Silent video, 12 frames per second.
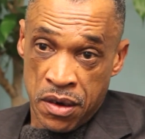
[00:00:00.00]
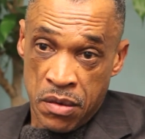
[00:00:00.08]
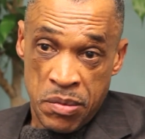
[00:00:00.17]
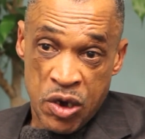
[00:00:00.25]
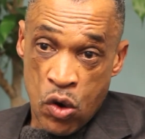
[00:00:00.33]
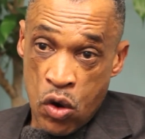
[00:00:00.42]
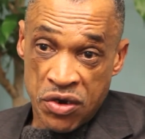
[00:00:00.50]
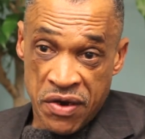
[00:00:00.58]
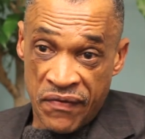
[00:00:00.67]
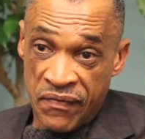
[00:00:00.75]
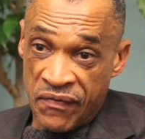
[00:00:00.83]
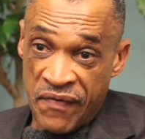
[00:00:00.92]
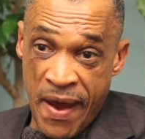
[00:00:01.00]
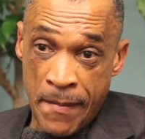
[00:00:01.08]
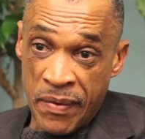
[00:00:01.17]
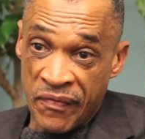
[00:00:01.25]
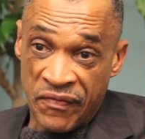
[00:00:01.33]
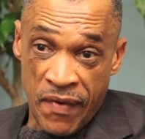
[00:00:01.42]
because of
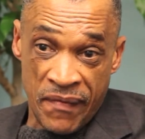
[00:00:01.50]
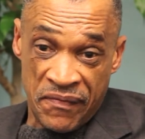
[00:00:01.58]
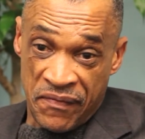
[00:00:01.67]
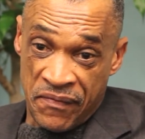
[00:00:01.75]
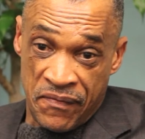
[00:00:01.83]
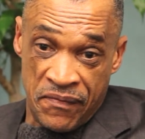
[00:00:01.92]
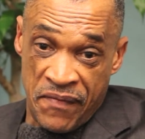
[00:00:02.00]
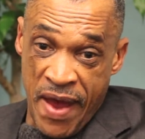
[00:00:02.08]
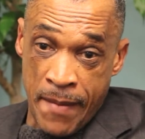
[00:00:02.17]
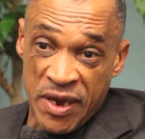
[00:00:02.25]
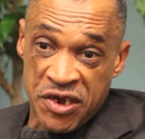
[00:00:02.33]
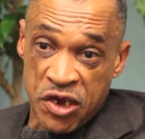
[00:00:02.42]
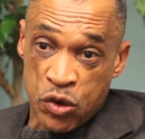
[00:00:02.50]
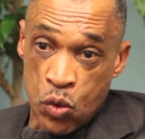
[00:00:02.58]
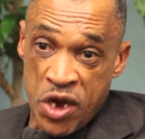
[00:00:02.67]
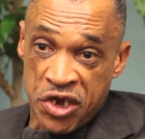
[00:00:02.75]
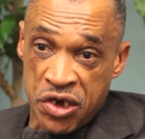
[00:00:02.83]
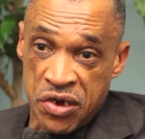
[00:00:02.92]
family
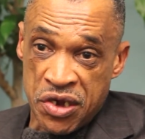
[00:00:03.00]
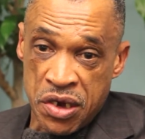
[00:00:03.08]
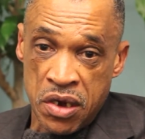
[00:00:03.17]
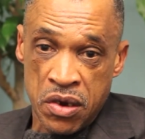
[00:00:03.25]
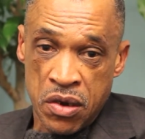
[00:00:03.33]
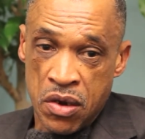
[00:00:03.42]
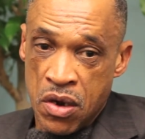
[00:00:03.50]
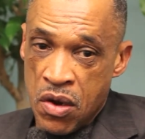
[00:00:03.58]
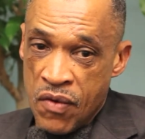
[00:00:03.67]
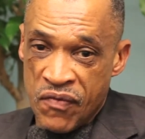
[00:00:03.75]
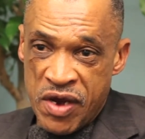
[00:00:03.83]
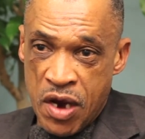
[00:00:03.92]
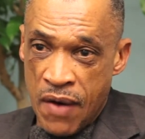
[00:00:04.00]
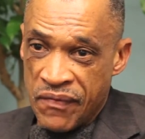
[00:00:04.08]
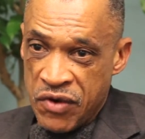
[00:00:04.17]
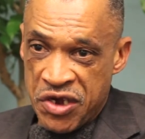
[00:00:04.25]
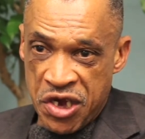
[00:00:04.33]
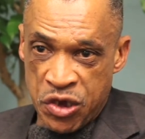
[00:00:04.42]
situations,
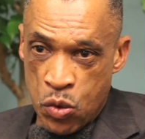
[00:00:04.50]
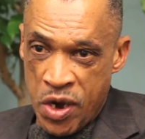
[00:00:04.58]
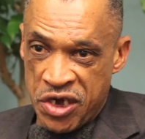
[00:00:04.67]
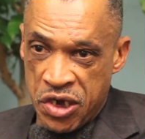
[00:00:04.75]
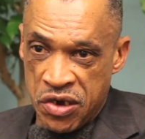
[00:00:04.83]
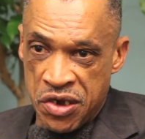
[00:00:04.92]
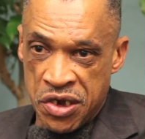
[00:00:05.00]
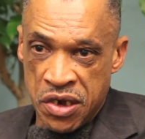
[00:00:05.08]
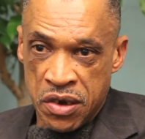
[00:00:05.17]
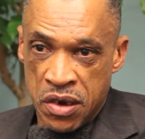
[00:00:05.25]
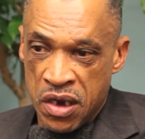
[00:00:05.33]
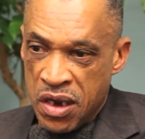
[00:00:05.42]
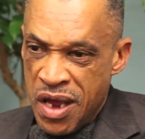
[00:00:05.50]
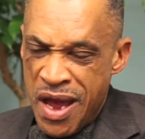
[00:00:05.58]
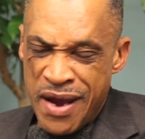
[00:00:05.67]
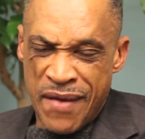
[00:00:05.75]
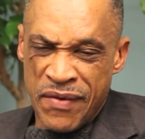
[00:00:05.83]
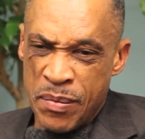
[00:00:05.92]
recovery situations,
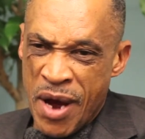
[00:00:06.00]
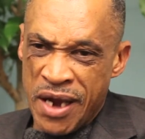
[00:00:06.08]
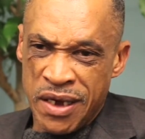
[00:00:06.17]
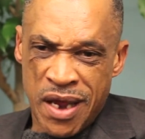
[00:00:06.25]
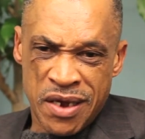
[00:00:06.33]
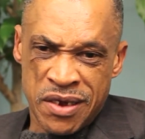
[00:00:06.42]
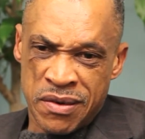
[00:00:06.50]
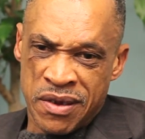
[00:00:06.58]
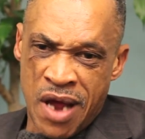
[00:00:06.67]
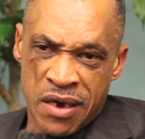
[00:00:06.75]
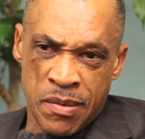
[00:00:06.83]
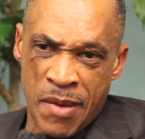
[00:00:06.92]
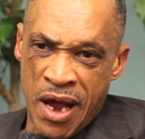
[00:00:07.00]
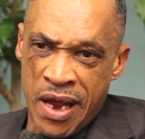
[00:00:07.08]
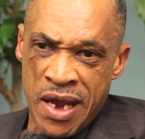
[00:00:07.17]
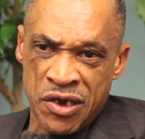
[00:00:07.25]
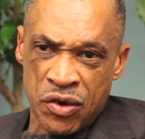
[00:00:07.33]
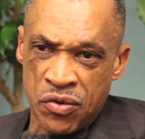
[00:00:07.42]
and everybody, as Dr.
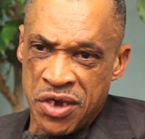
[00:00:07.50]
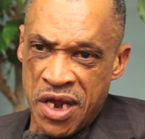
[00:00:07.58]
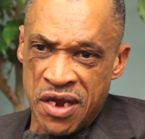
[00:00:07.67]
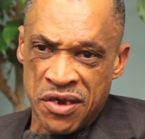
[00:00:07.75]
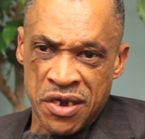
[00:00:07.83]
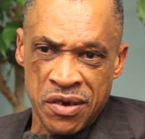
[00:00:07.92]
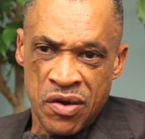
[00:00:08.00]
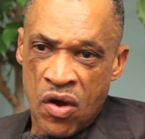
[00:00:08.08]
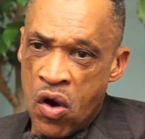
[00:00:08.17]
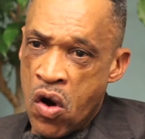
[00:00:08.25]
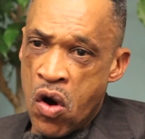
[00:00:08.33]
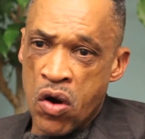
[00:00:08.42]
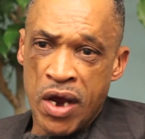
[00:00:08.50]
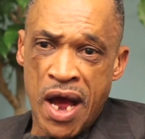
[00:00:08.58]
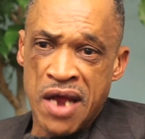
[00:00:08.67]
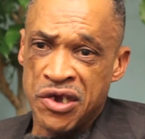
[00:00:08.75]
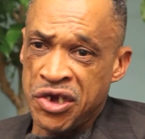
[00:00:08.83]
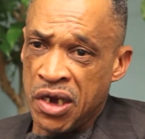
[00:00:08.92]
Maya Angelou says, all
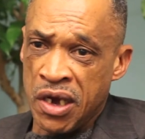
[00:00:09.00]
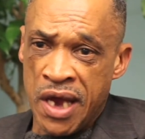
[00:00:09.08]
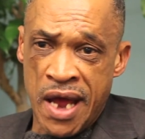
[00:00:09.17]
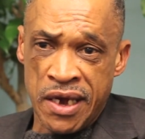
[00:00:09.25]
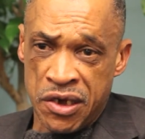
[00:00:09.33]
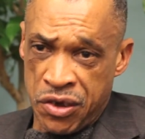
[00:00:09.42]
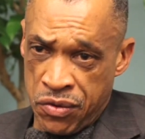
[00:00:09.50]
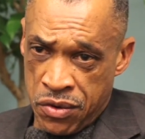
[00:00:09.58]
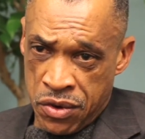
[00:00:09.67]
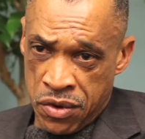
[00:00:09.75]
God's children got issues.